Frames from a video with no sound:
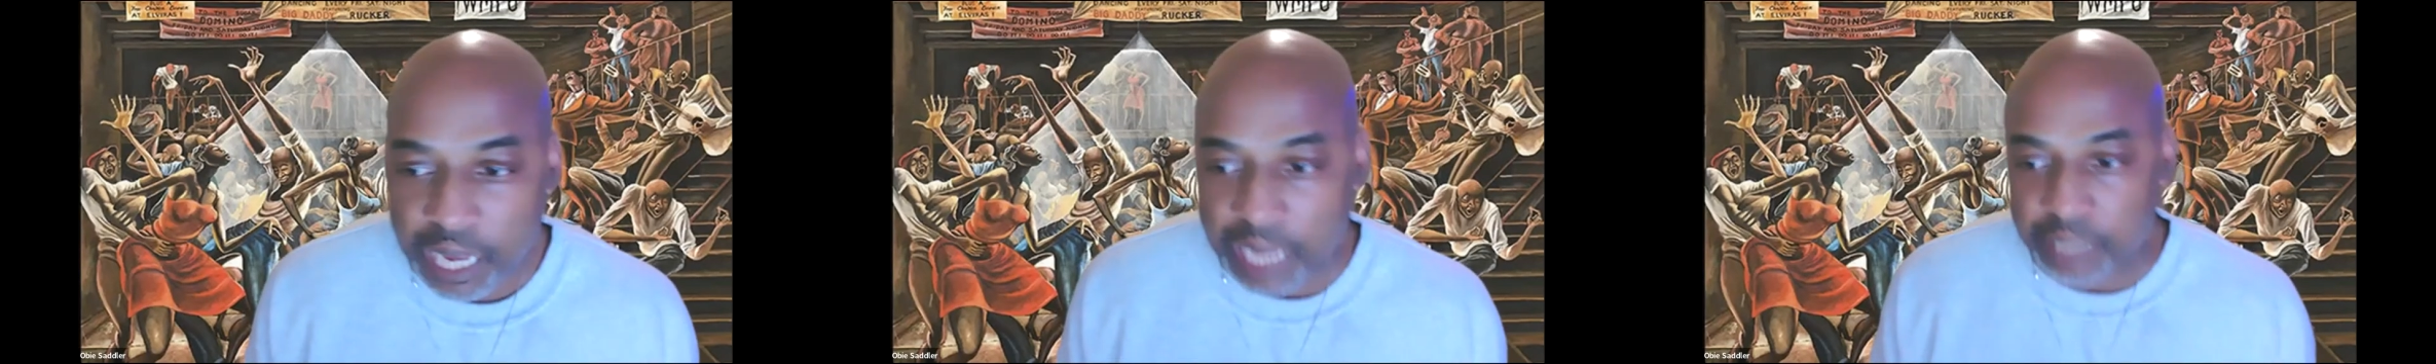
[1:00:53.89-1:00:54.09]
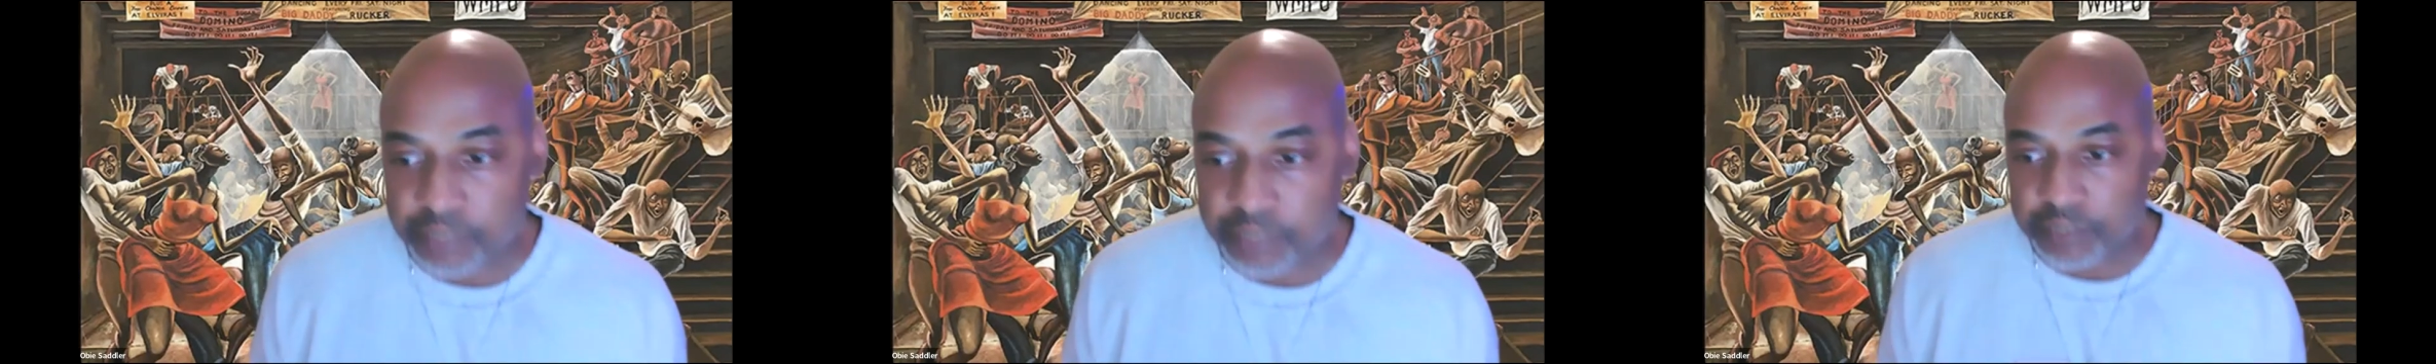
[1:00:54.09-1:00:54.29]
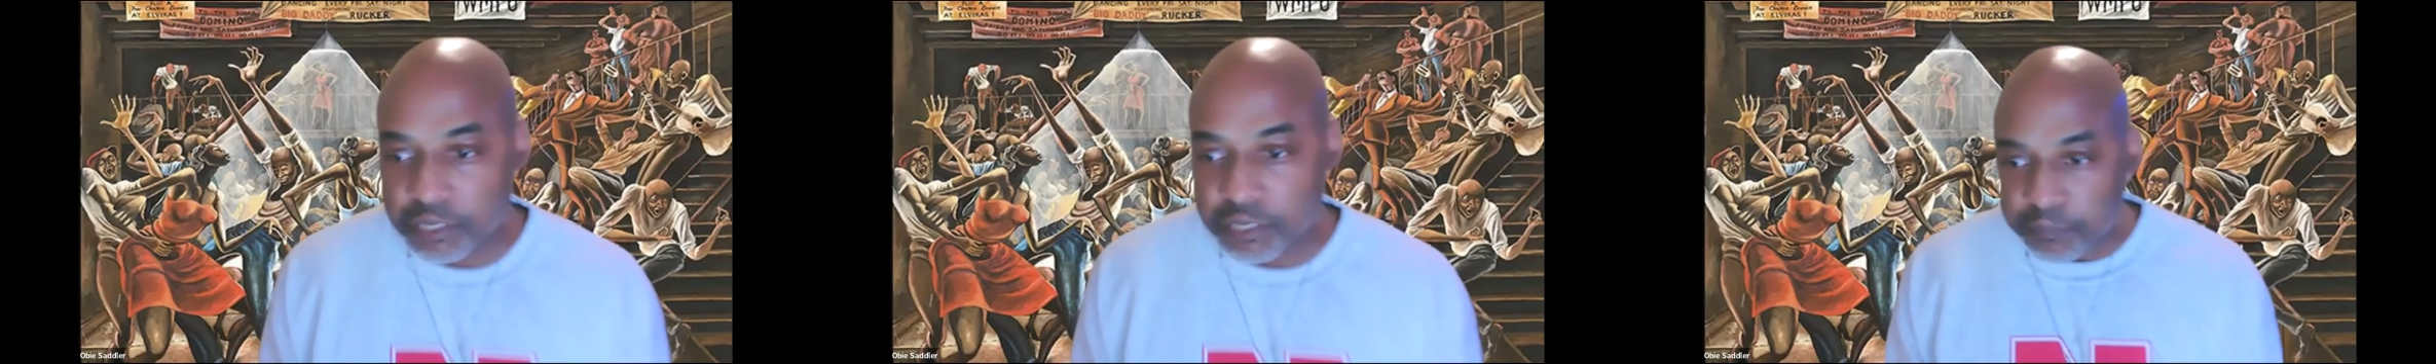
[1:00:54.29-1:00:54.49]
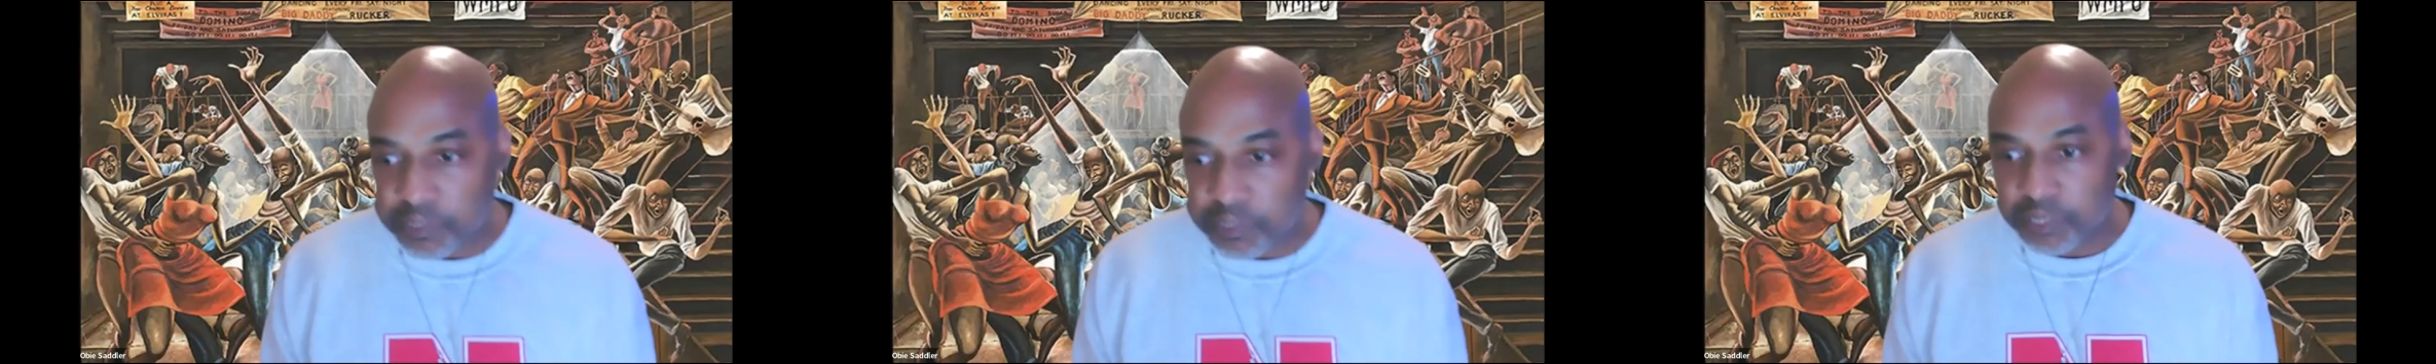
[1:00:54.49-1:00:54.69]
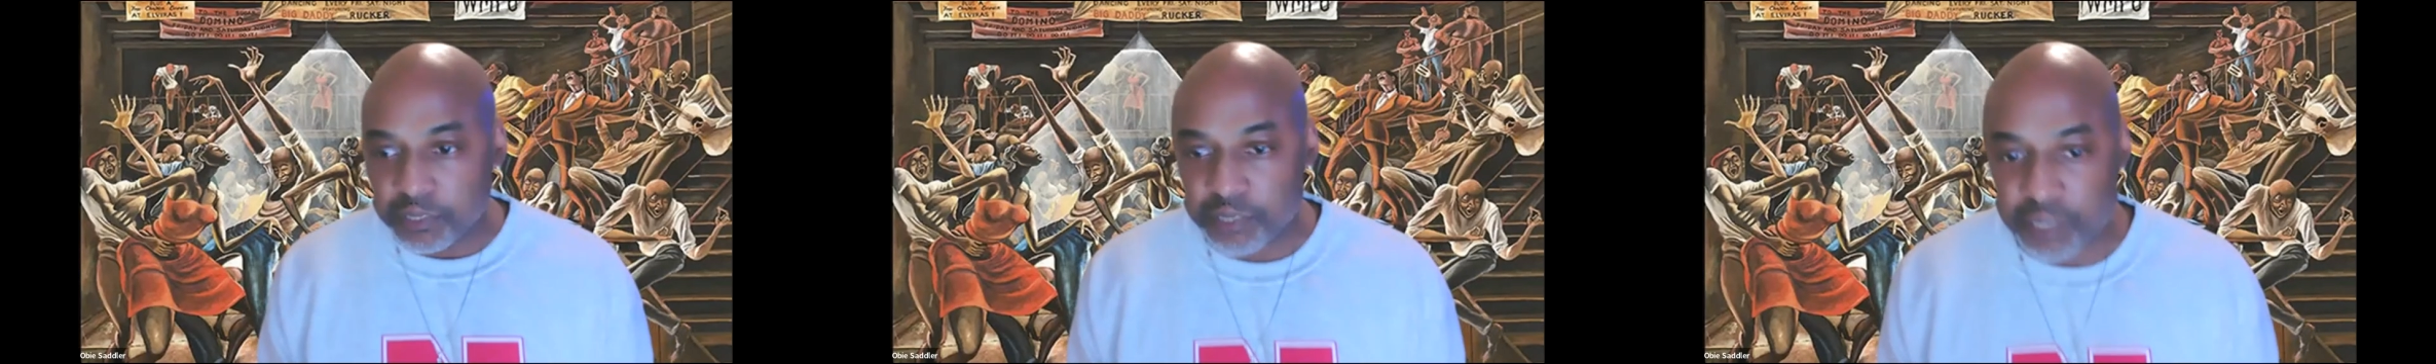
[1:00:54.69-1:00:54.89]
Let
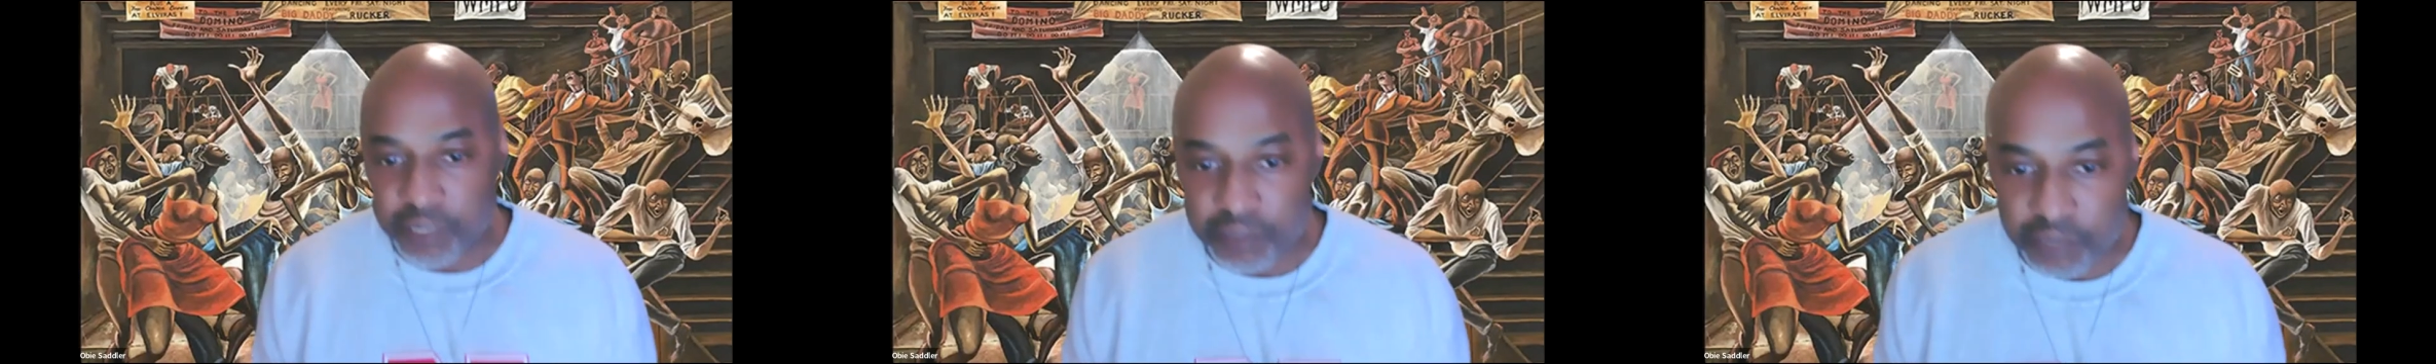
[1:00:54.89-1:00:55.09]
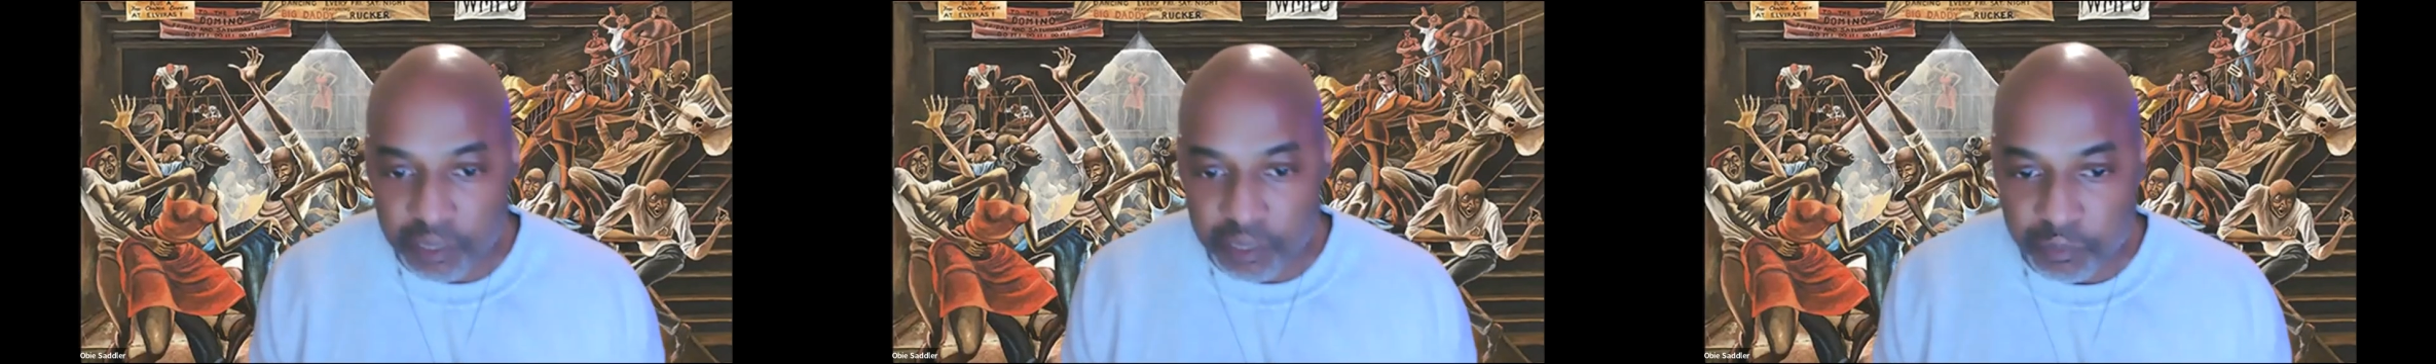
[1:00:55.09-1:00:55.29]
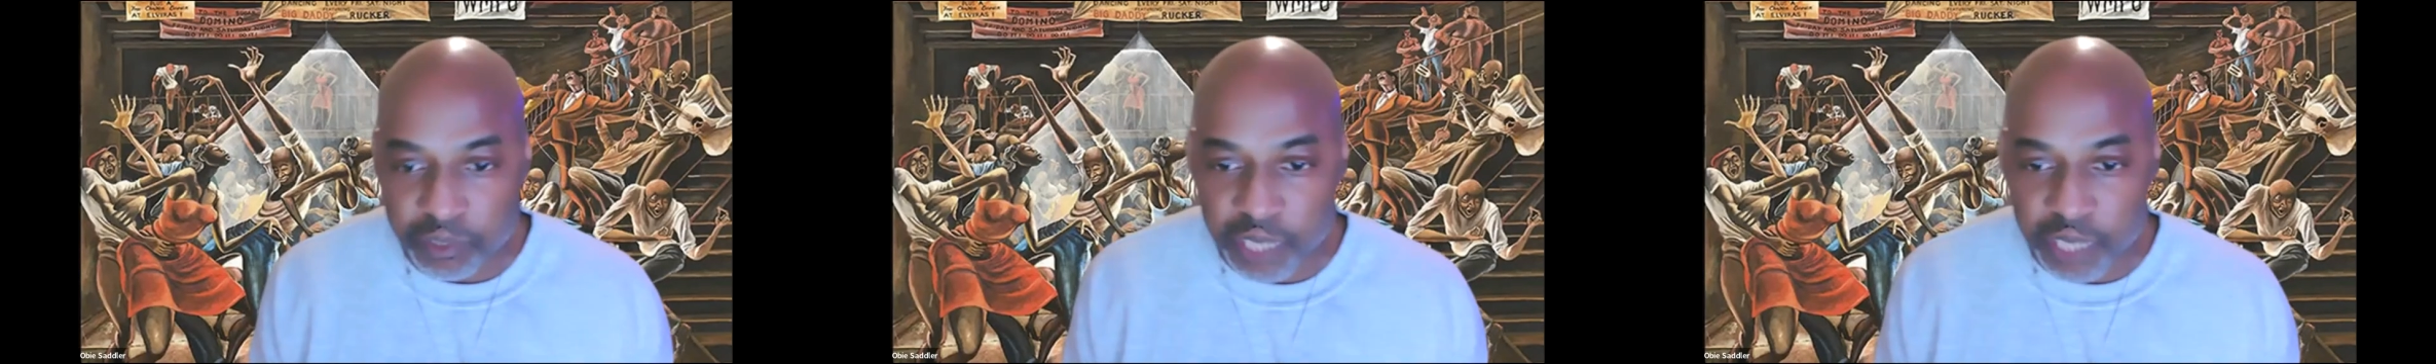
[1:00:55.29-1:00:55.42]
me double